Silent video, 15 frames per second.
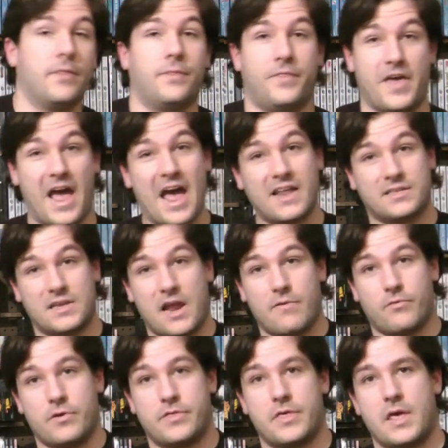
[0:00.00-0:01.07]
that's
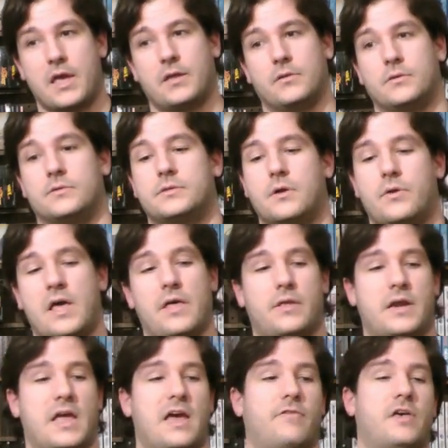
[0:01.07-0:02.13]
everything. So now
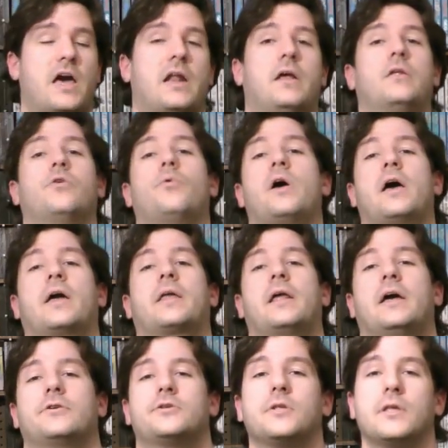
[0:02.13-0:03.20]
that I have that out of the way, I can
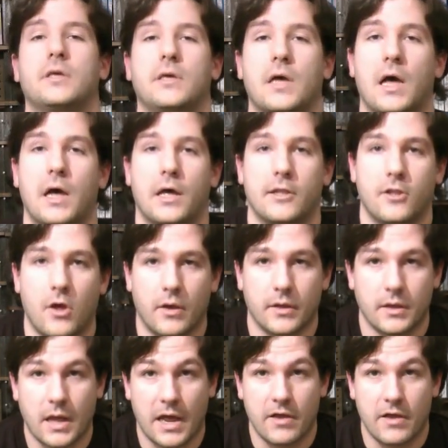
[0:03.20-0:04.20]
actually log it in.